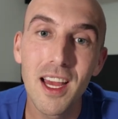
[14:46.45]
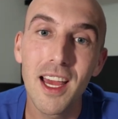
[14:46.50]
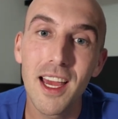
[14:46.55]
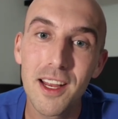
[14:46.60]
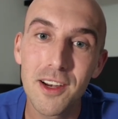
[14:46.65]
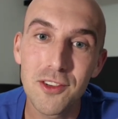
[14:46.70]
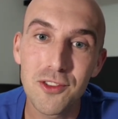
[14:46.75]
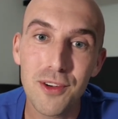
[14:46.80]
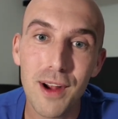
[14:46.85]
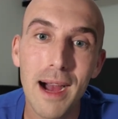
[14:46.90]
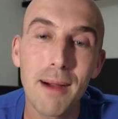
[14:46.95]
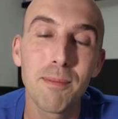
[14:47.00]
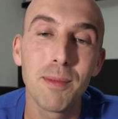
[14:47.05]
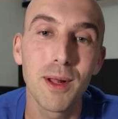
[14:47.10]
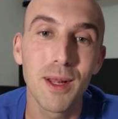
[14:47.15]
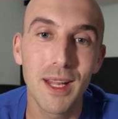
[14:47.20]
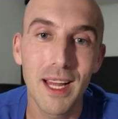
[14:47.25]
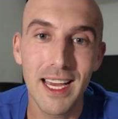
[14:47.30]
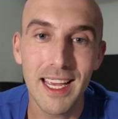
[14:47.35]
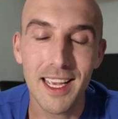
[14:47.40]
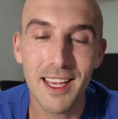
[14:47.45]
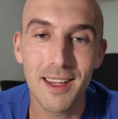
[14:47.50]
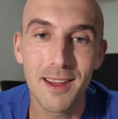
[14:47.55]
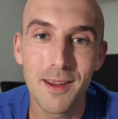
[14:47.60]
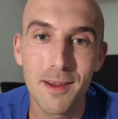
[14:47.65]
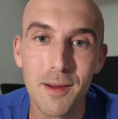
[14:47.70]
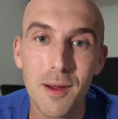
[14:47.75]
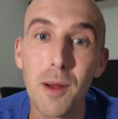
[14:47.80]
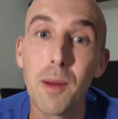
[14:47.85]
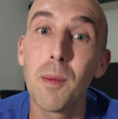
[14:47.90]
and drop a like.
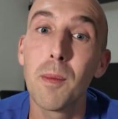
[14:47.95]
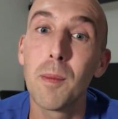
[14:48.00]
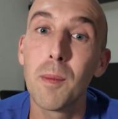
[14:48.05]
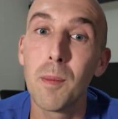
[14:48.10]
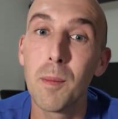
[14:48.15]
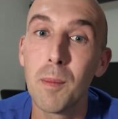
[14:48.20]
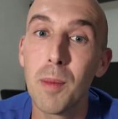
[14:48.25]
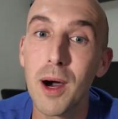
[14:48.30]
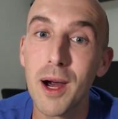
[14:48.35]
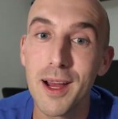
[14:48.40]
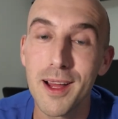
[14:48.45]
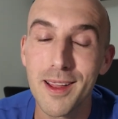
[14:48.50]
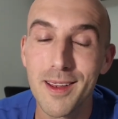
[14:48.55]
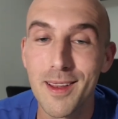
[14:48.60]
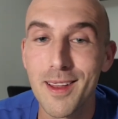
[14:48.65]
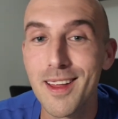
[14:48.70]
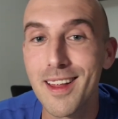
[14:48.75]
But